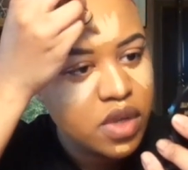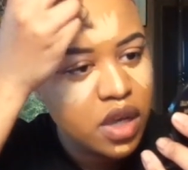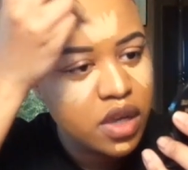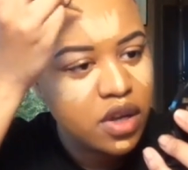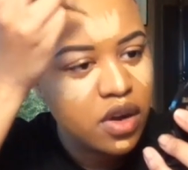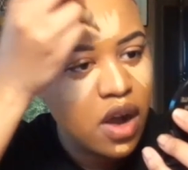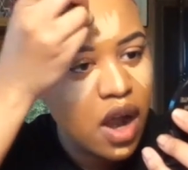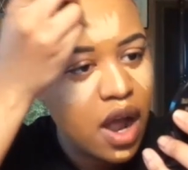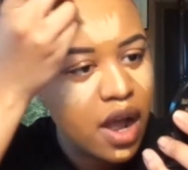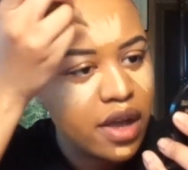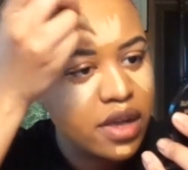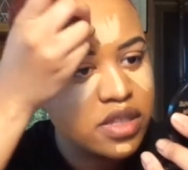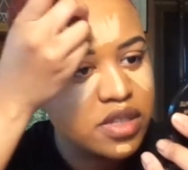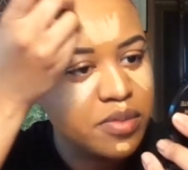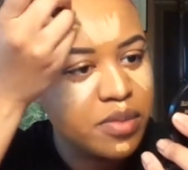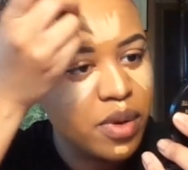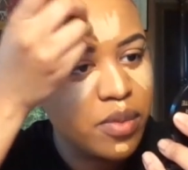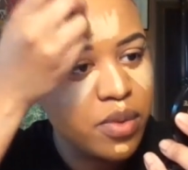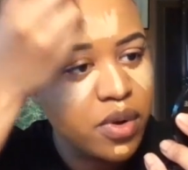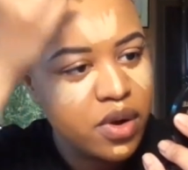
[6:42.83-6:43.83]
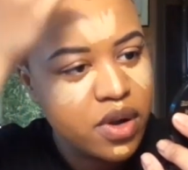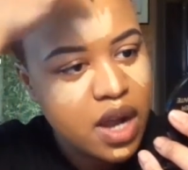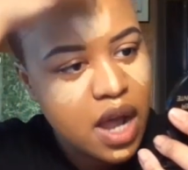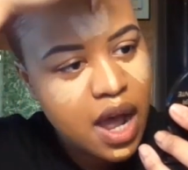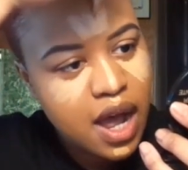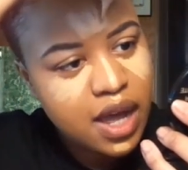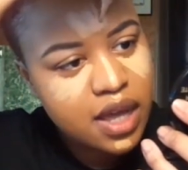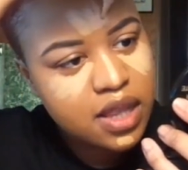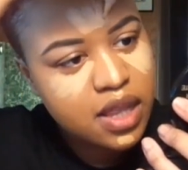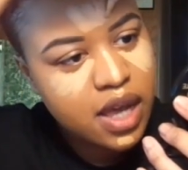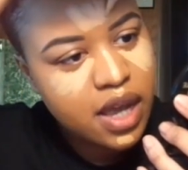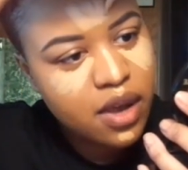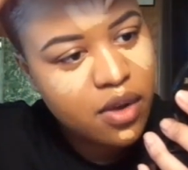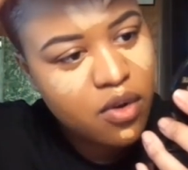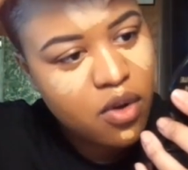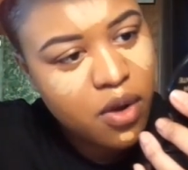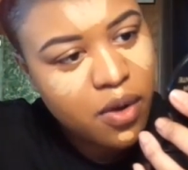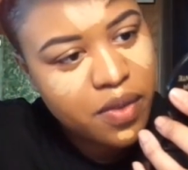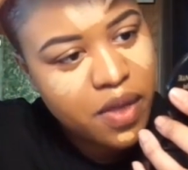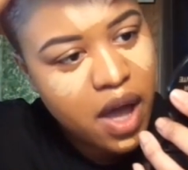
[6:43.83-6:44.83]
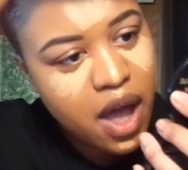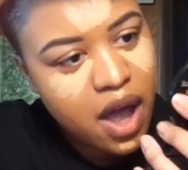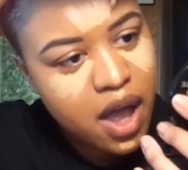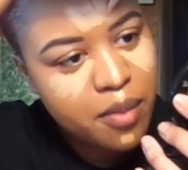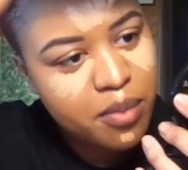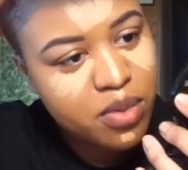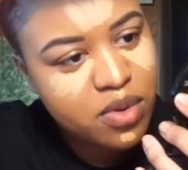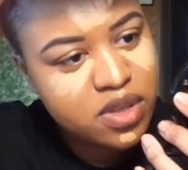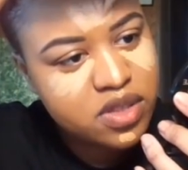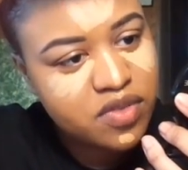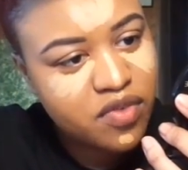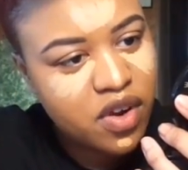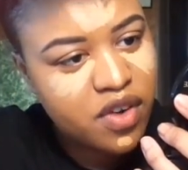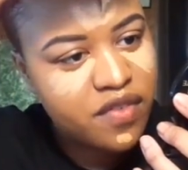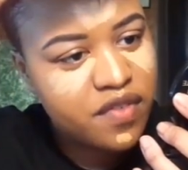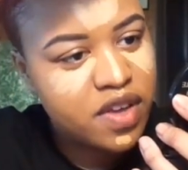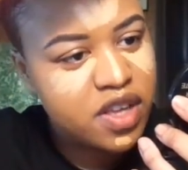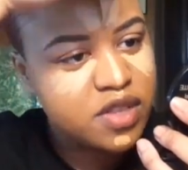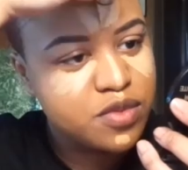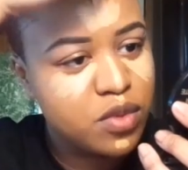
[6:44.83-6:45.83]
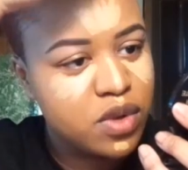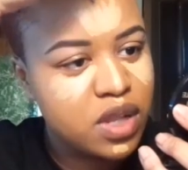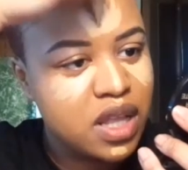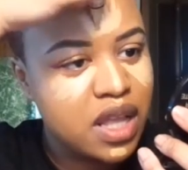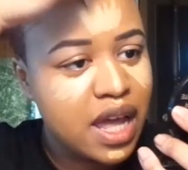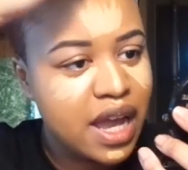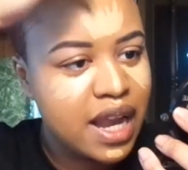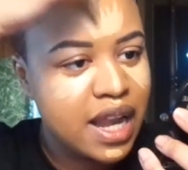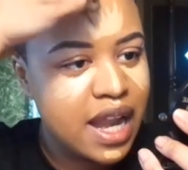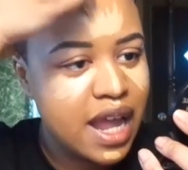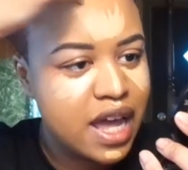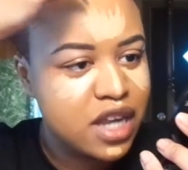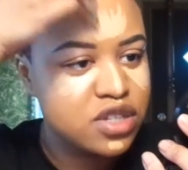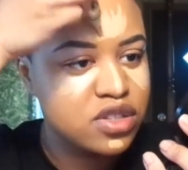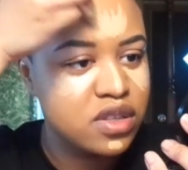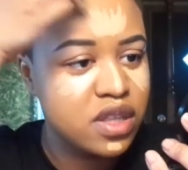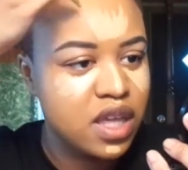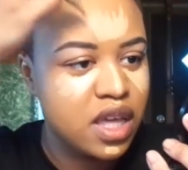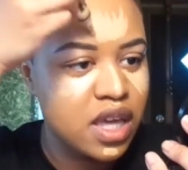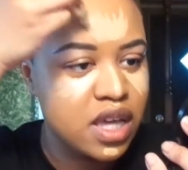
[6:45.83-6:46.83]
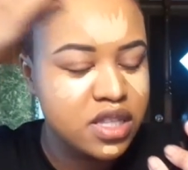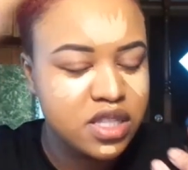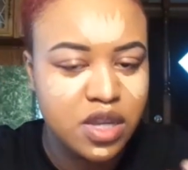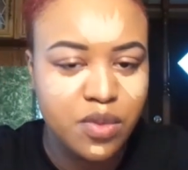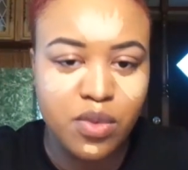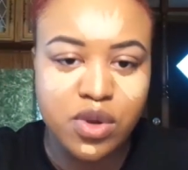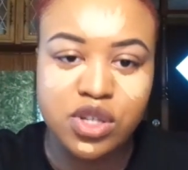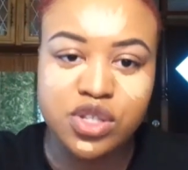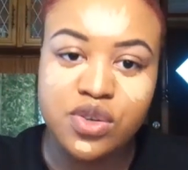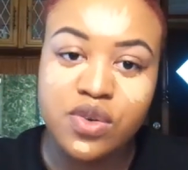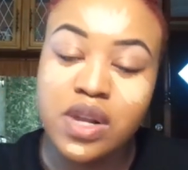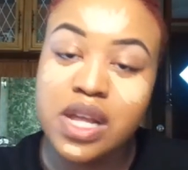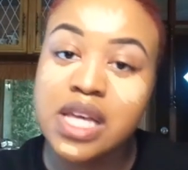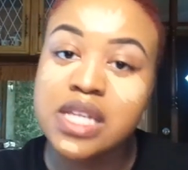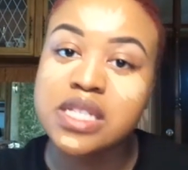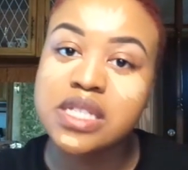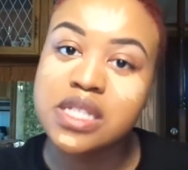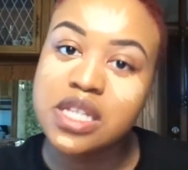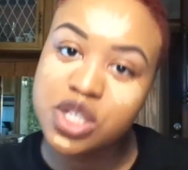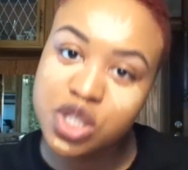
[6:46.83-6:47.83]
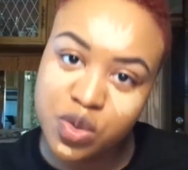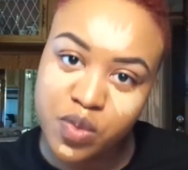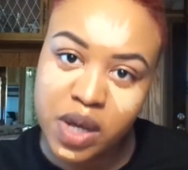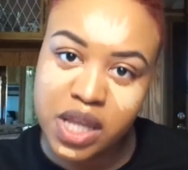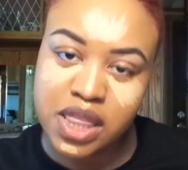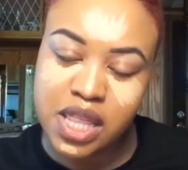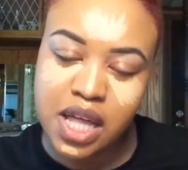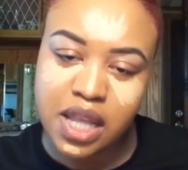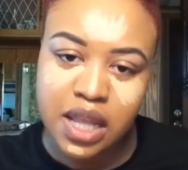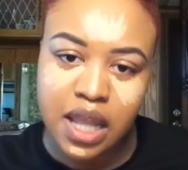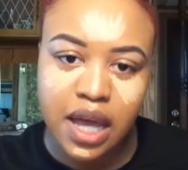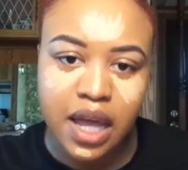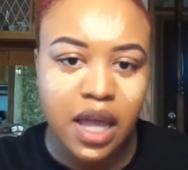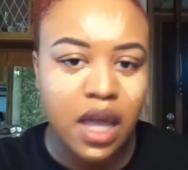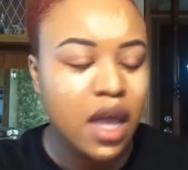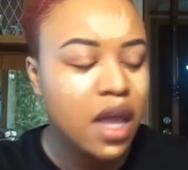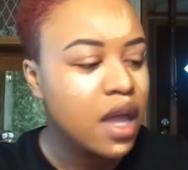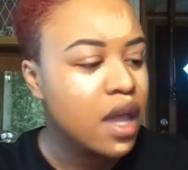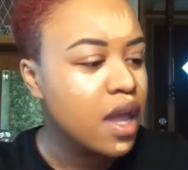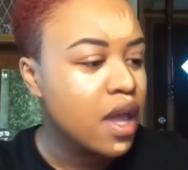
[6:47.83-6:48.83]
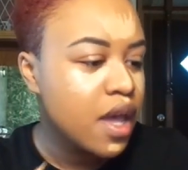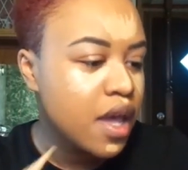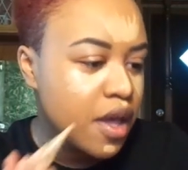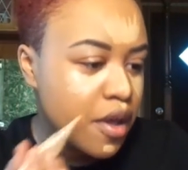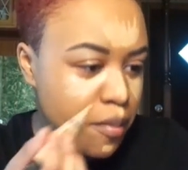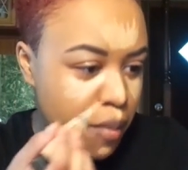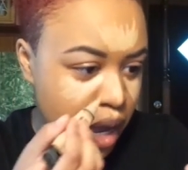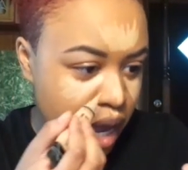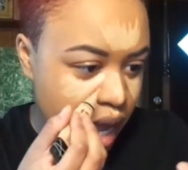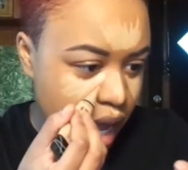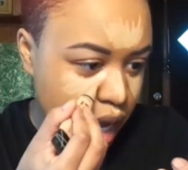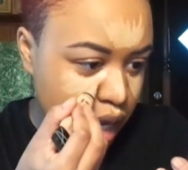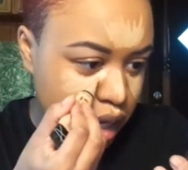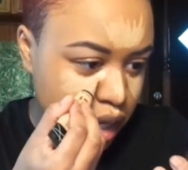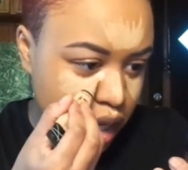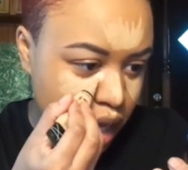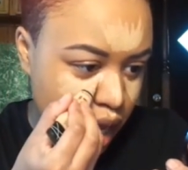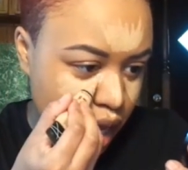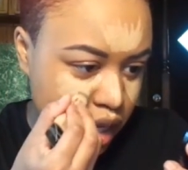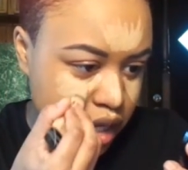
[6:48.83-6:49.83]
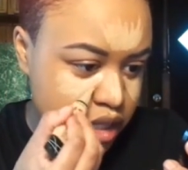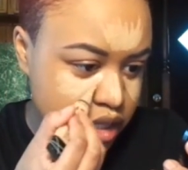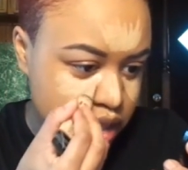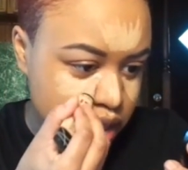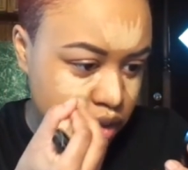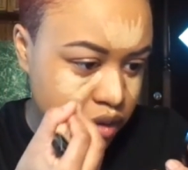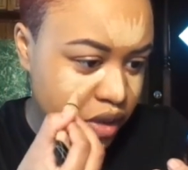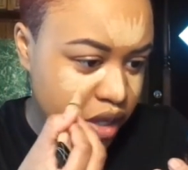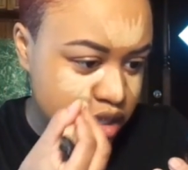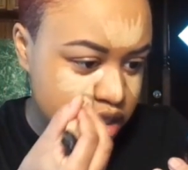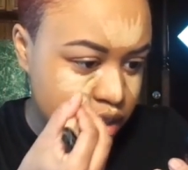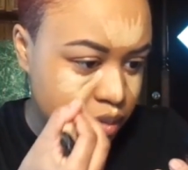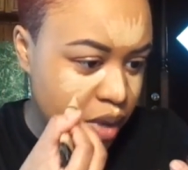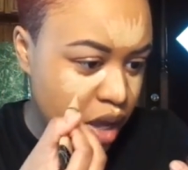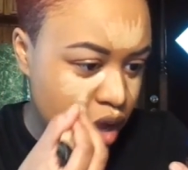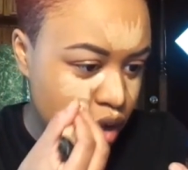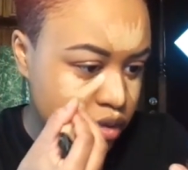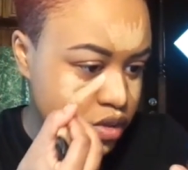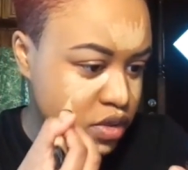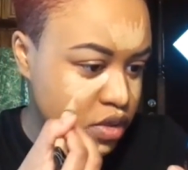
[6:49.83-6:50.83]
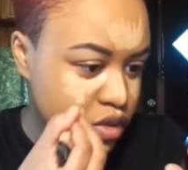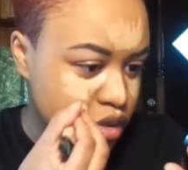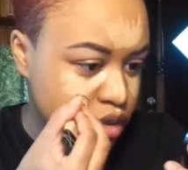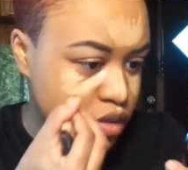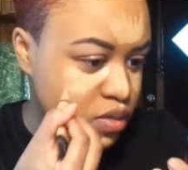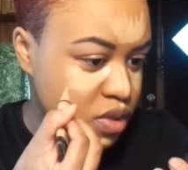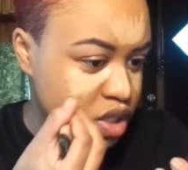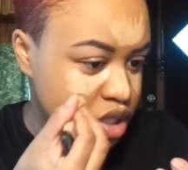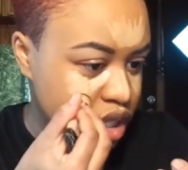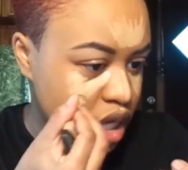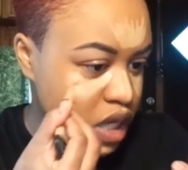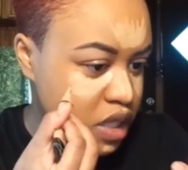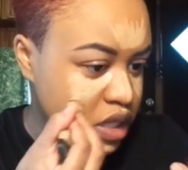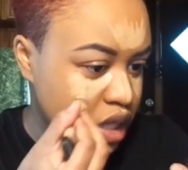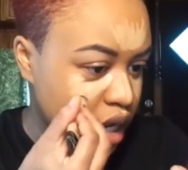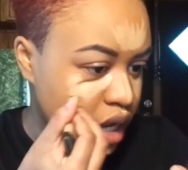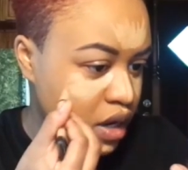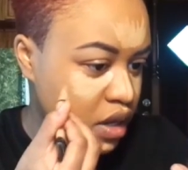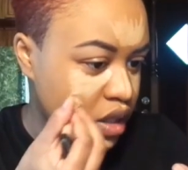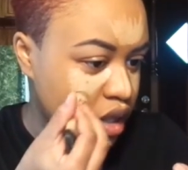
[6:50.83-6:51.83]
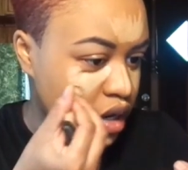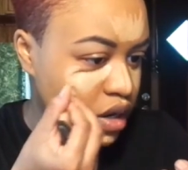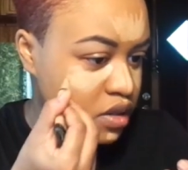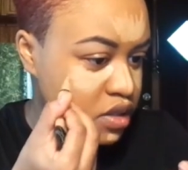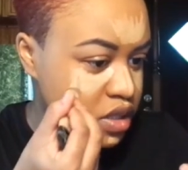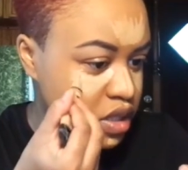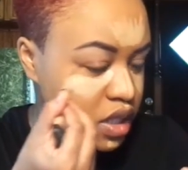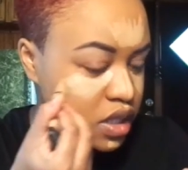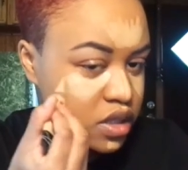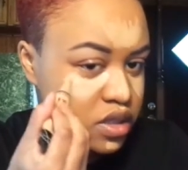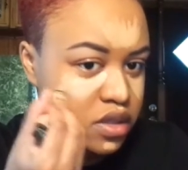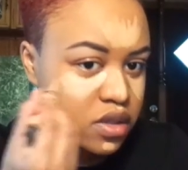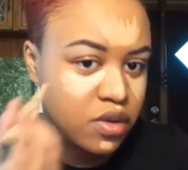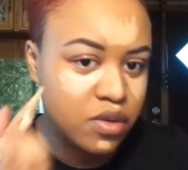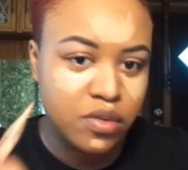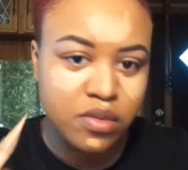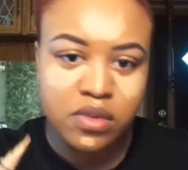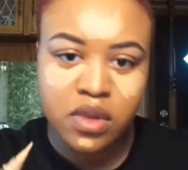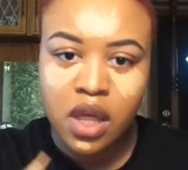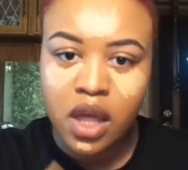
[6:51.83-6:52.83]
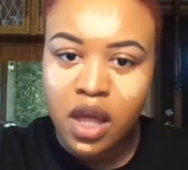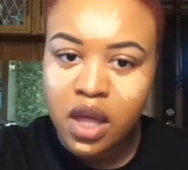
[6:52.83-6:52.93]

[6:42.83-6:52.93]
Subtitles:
your eyes. But we're gonna highlight on all the high points of our face where light naturally hits, and we're just gonna accentuate that light by adding a concealer that's about 2 to 3 shades lighter than our skin tone.